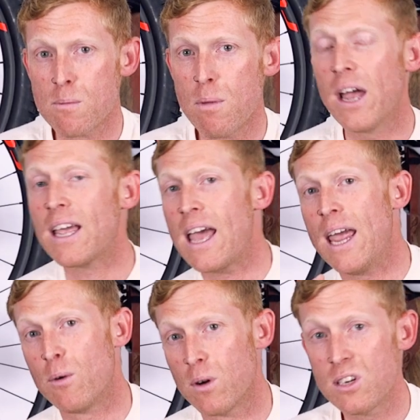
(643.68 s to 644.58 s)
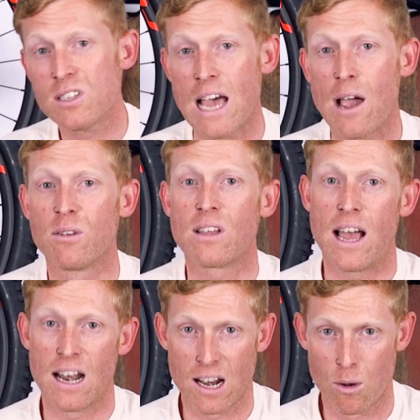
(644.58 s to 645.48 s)
to the bike, it will sound
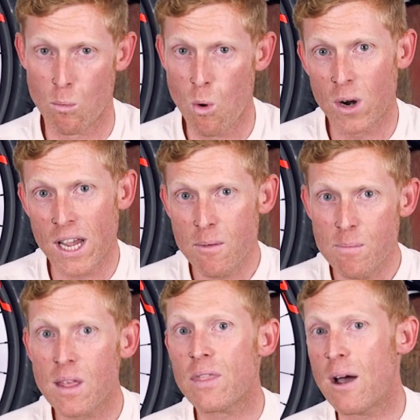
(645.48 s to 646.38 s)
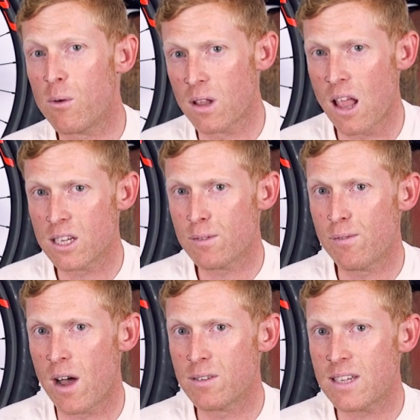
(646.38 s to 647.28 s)
a little warning that will last for
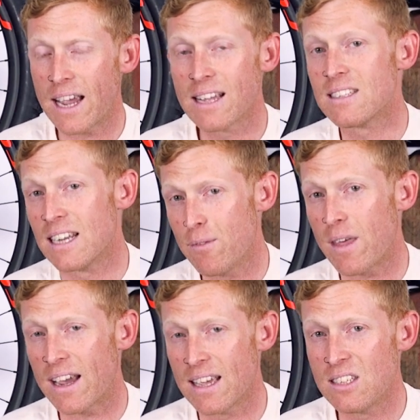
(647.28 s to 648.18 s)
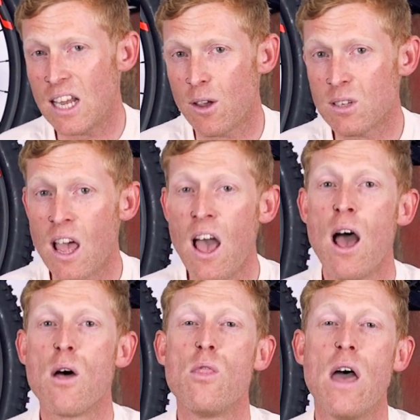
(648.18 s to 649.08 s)
5 seconds, and if that continues,
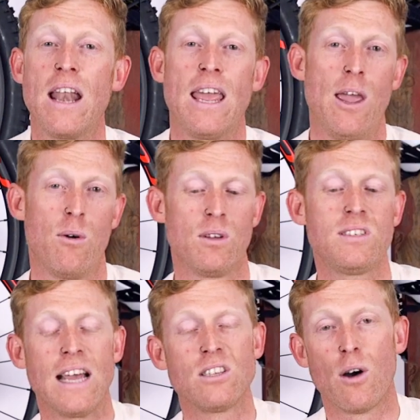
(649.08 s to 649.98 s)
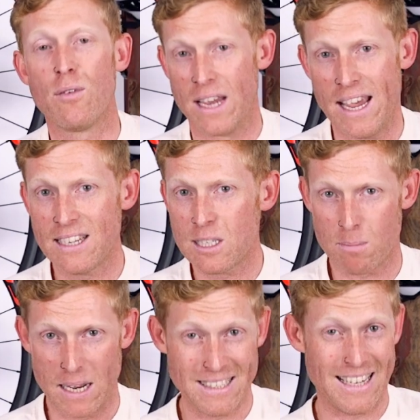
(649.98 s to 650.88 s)
then it will set off an
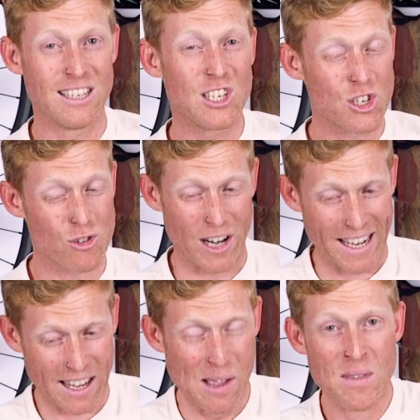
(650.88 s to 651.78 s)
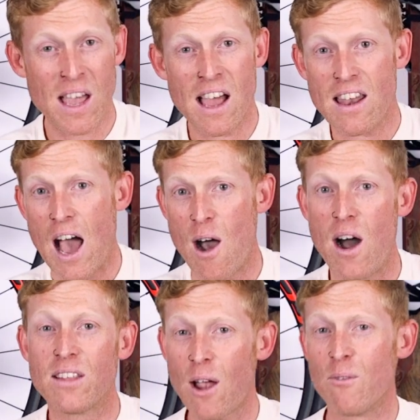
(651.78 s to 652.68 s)
ear-splitting shriek. Now,
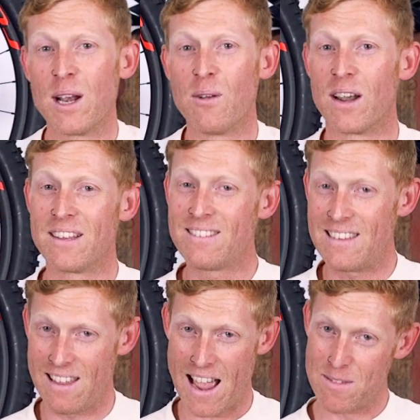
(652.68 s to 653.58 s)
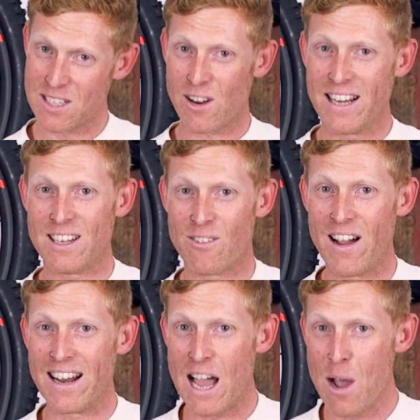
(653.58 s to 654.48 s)
I don't really want to demonstrate it
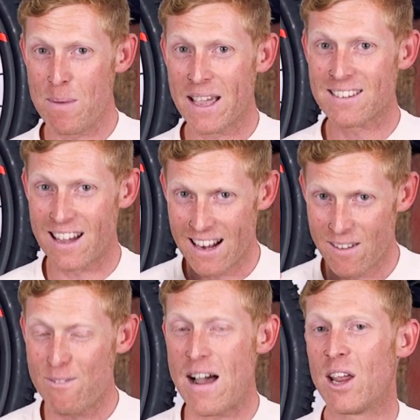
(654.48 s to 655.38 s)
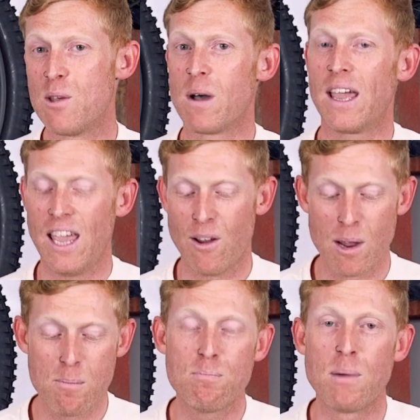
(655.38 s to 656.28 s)
right now because I value my
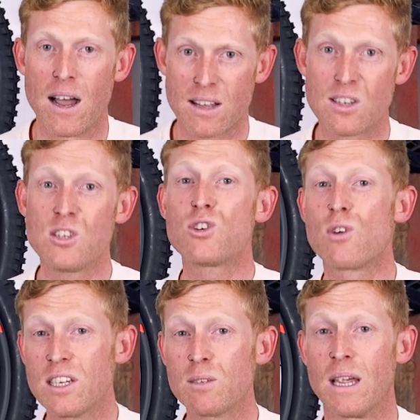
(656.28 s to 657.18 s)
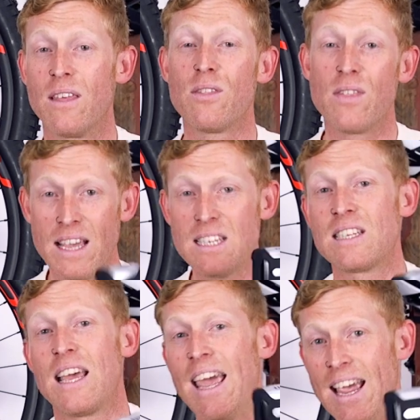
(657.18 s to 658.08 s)
hearing, but trust me,
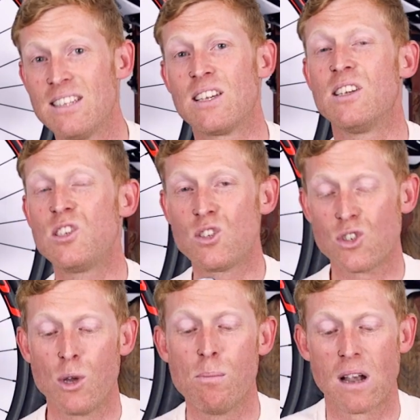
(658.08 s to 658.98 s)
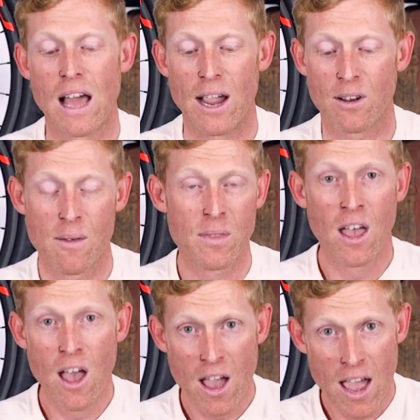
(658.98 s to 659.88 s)
this is super loud.
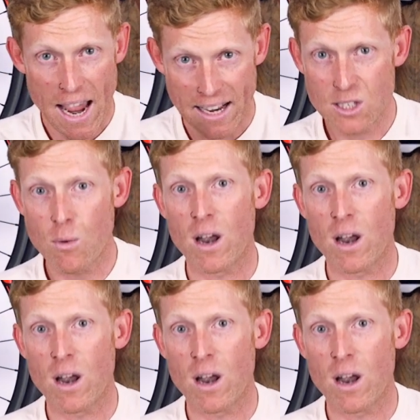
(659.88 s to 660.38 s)
It's